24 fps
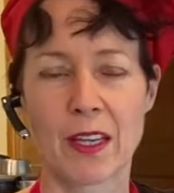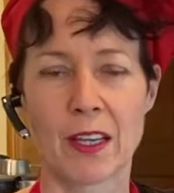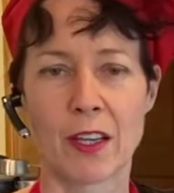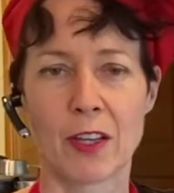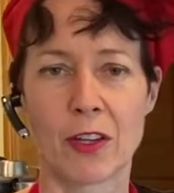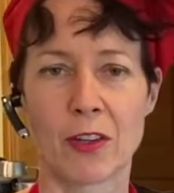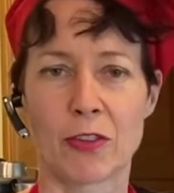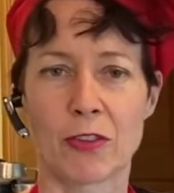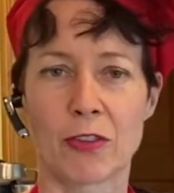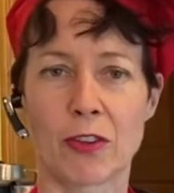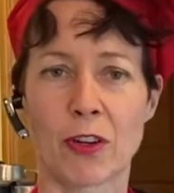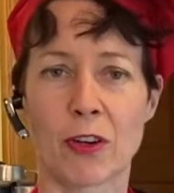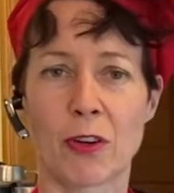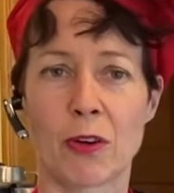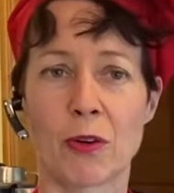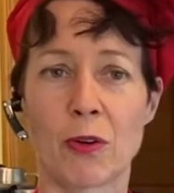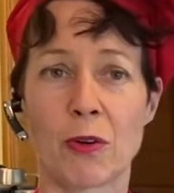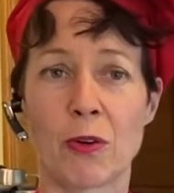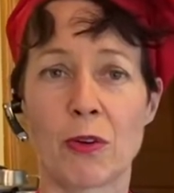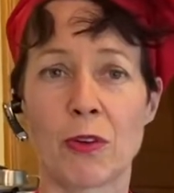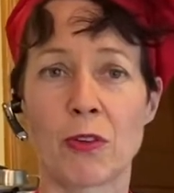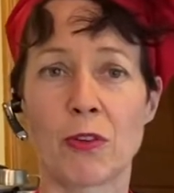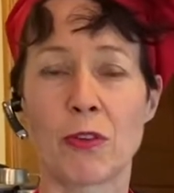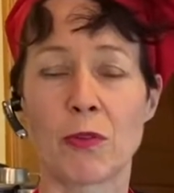
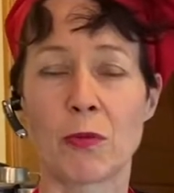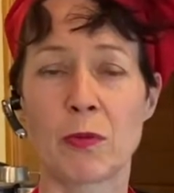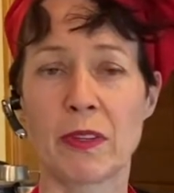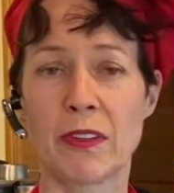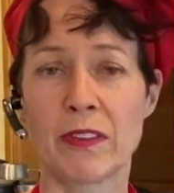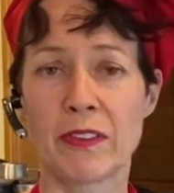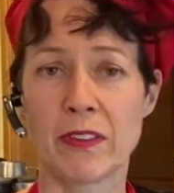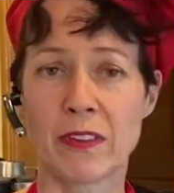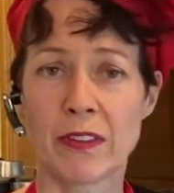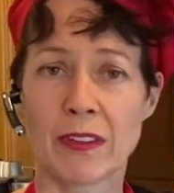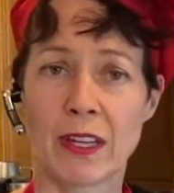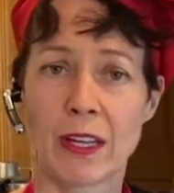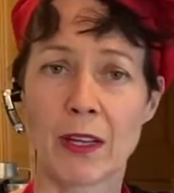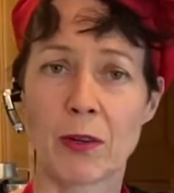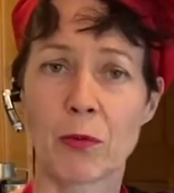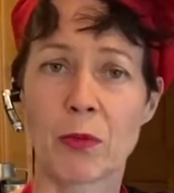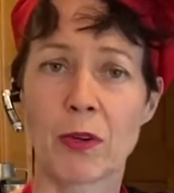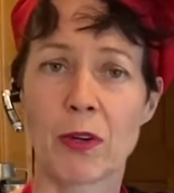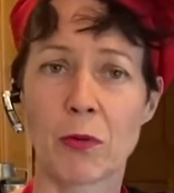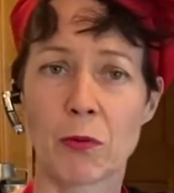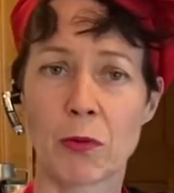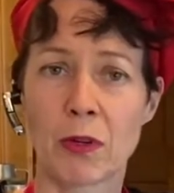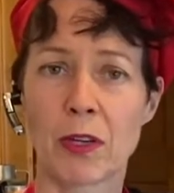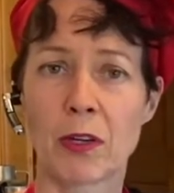So the reason that we're
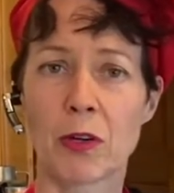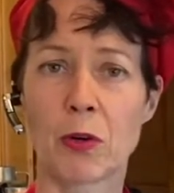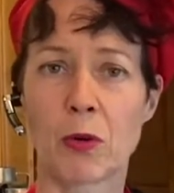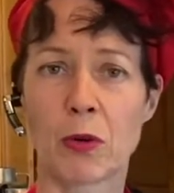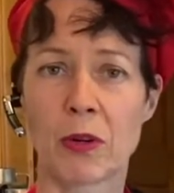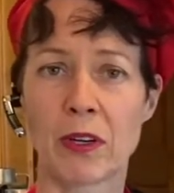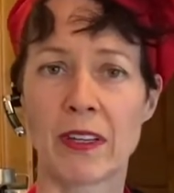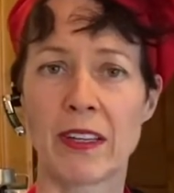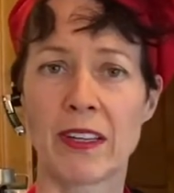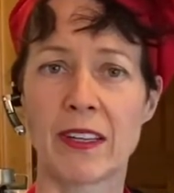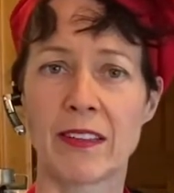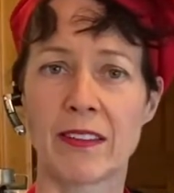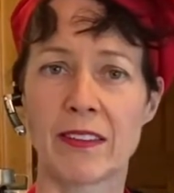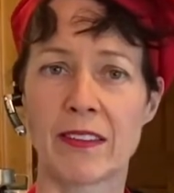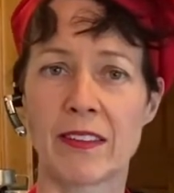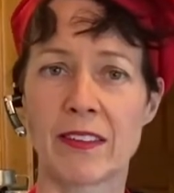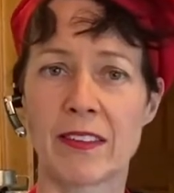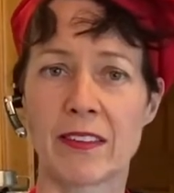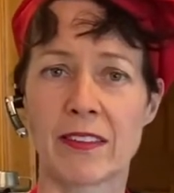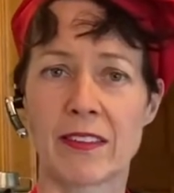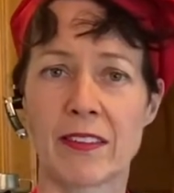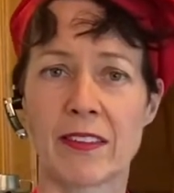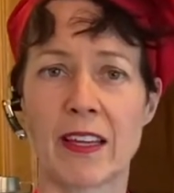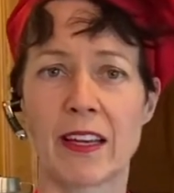recording
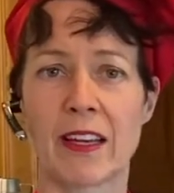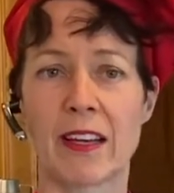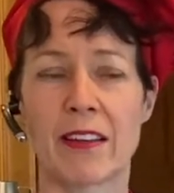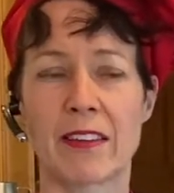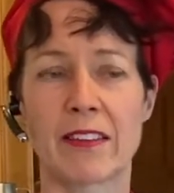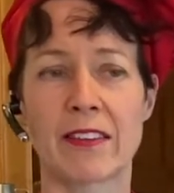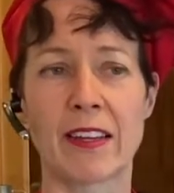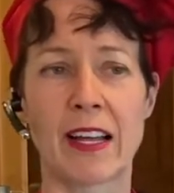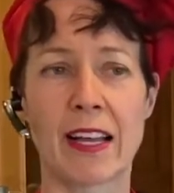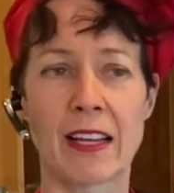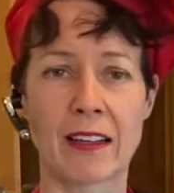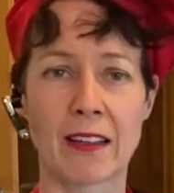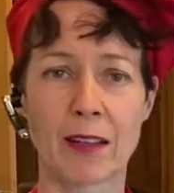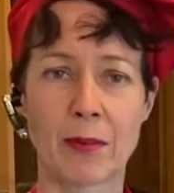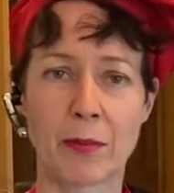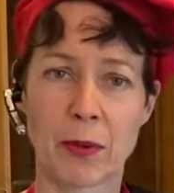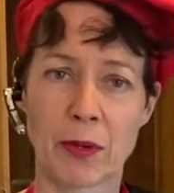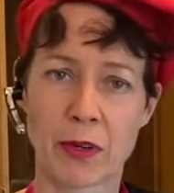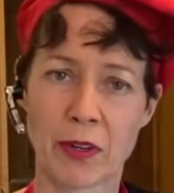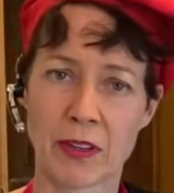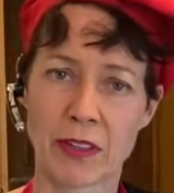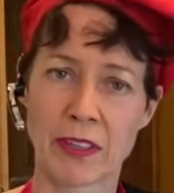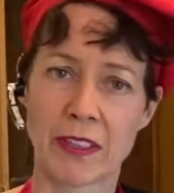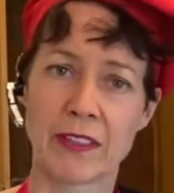this Salad
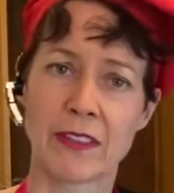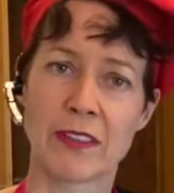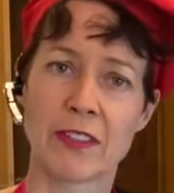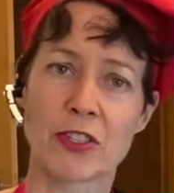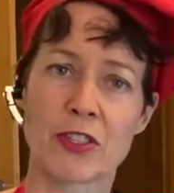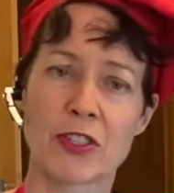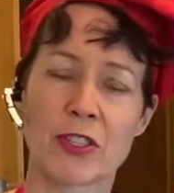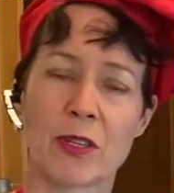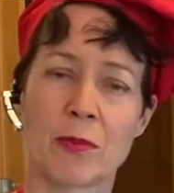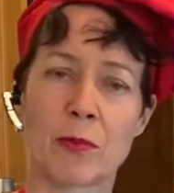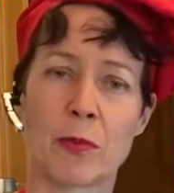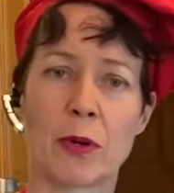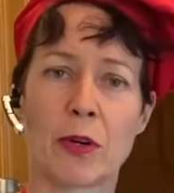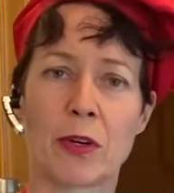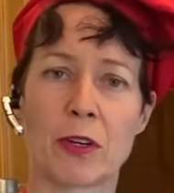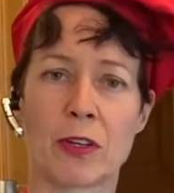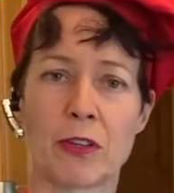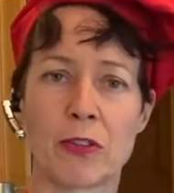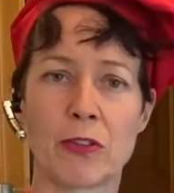Bar Edition Part